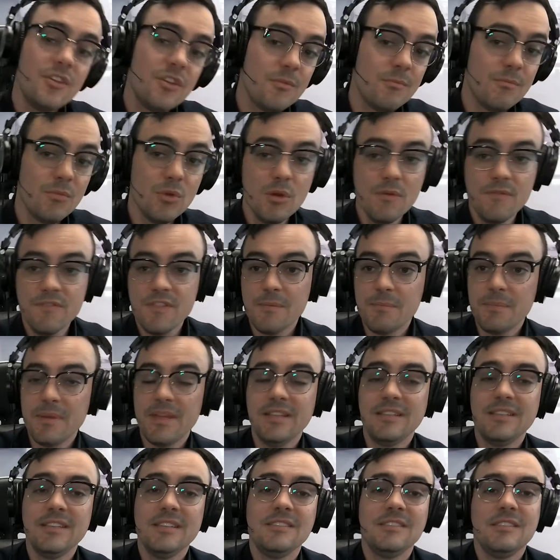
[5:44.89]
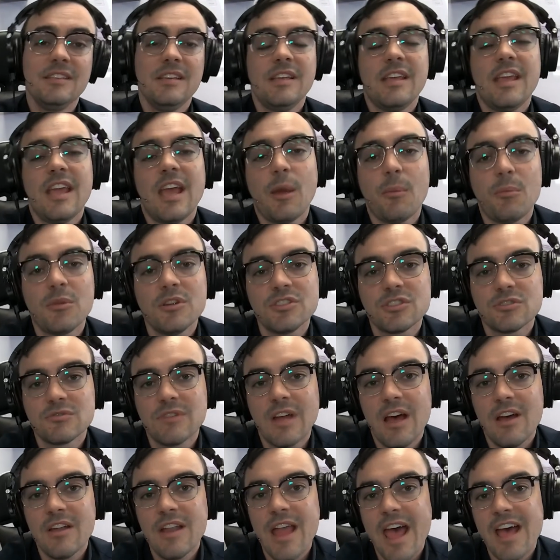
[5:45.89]
You move the P T Z cameras
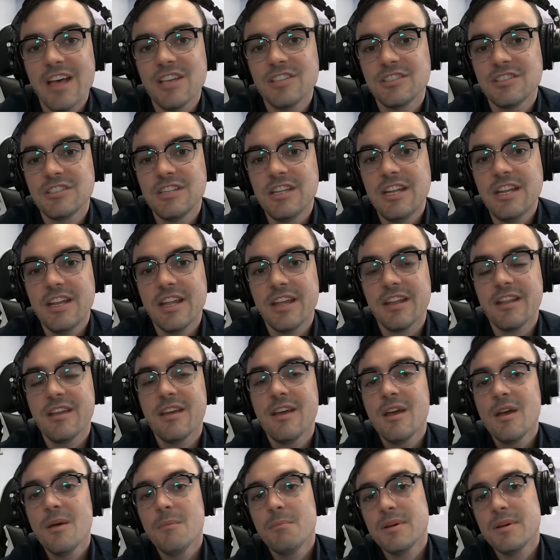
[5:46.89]
around as needed.